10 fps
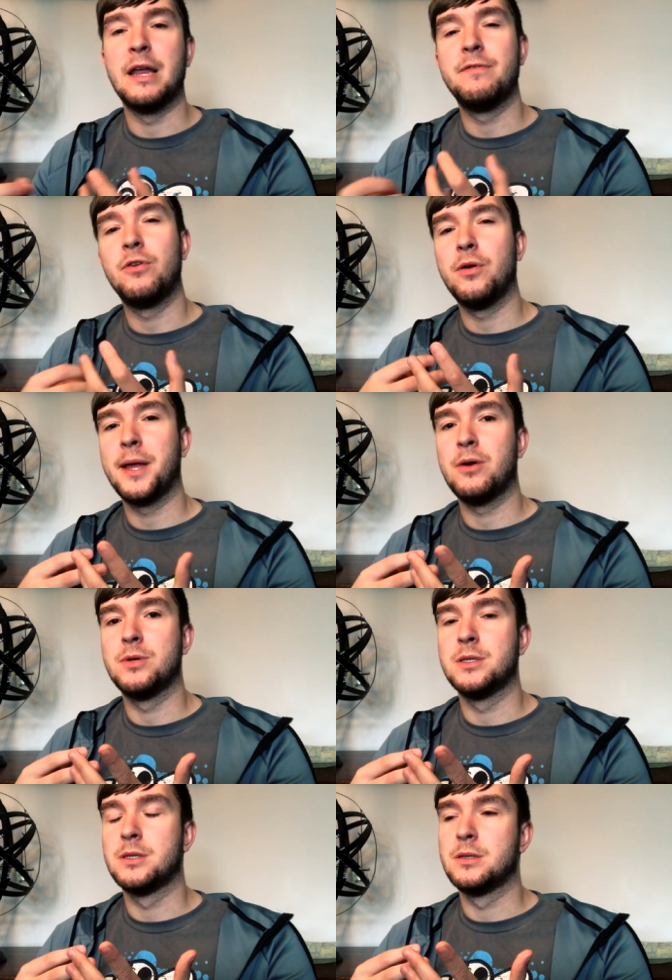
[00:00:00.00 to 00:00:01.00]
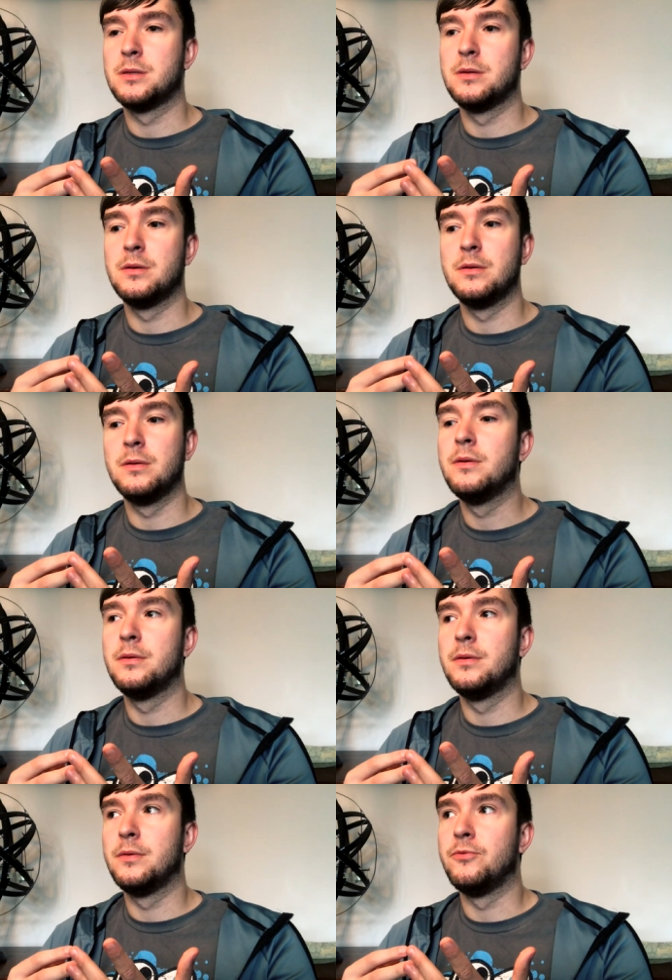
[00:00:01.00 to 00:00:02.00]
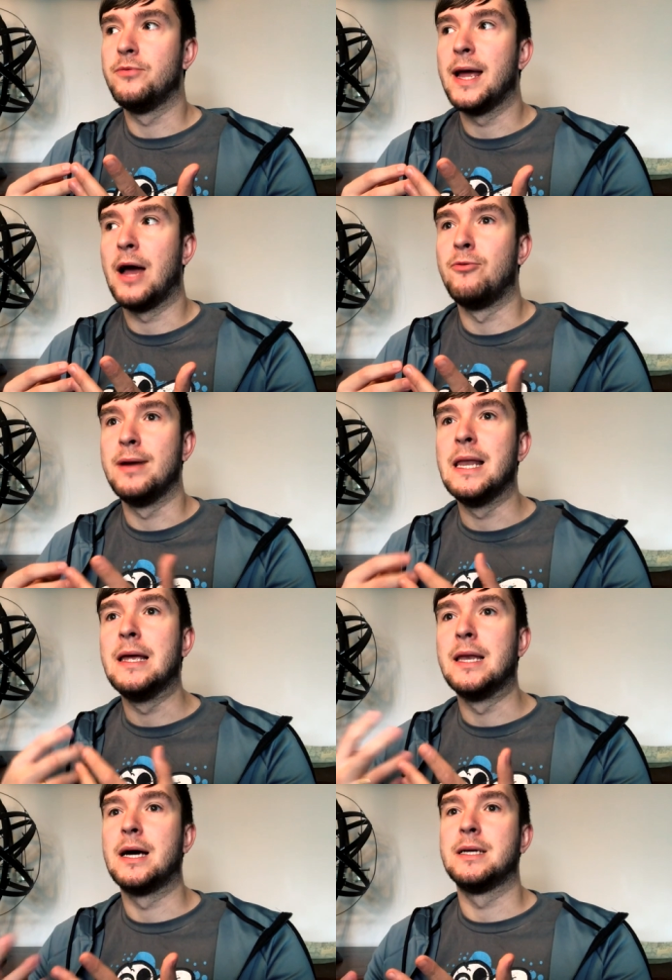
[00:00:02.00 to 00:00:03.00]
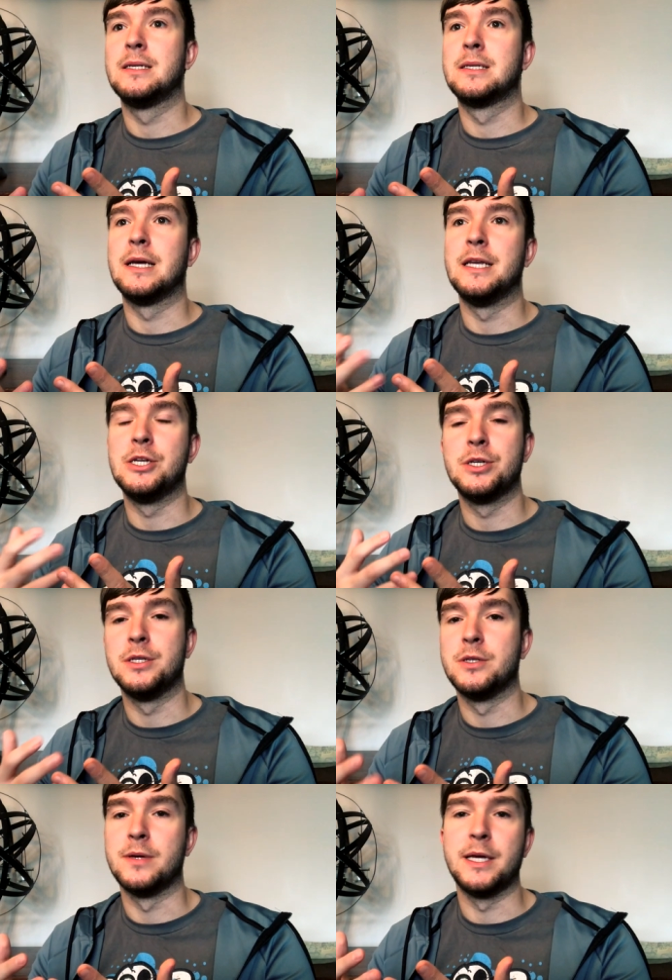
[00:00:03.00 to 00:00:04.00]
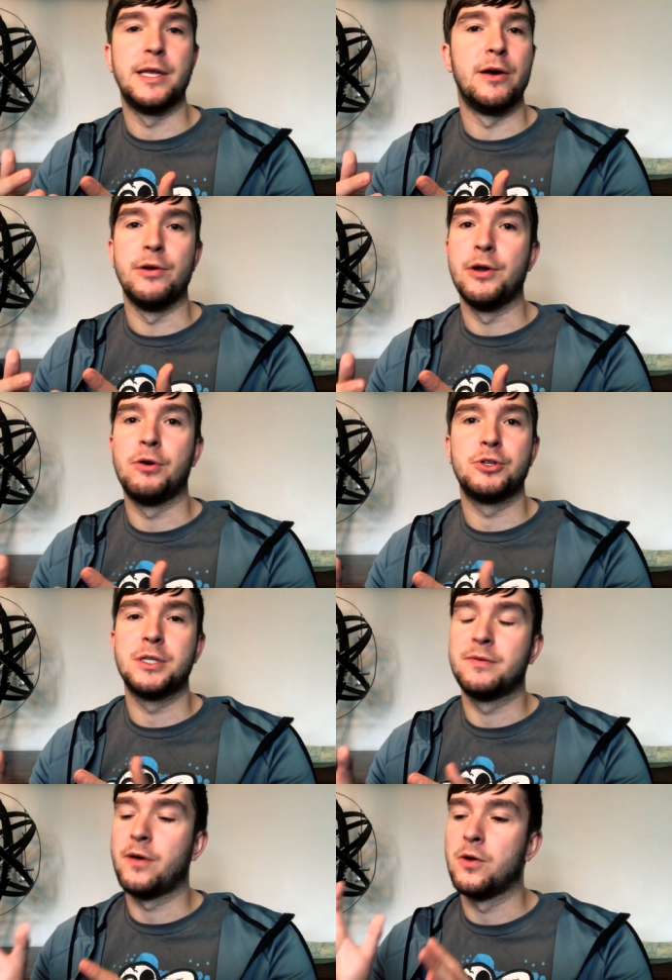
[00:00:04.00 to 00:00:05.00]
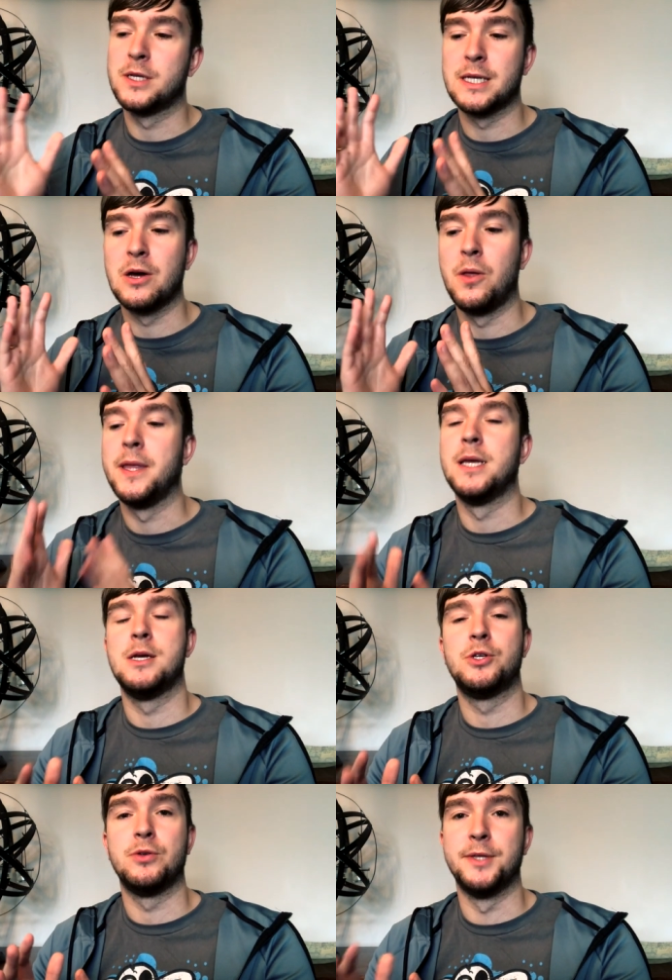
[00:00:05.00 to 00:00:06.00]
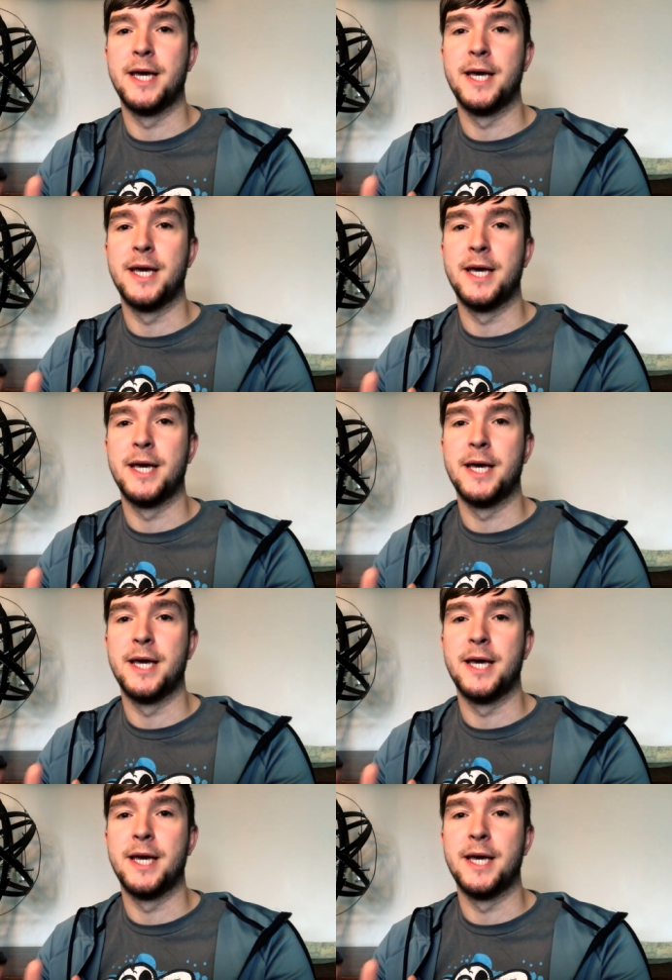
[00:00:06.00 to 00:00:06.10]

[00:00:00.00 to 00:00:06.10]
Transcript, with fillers: And I thought that was re a really nice addition to it, you know, not just focusing on the initial